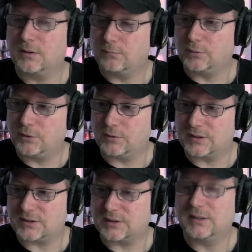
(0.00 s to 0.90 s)
brew
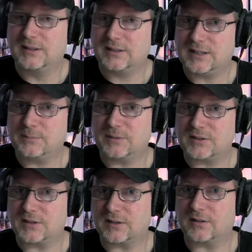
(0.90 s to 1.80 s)
is to keep that
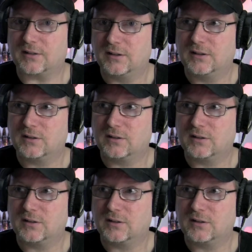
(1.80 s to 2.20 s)
sucker,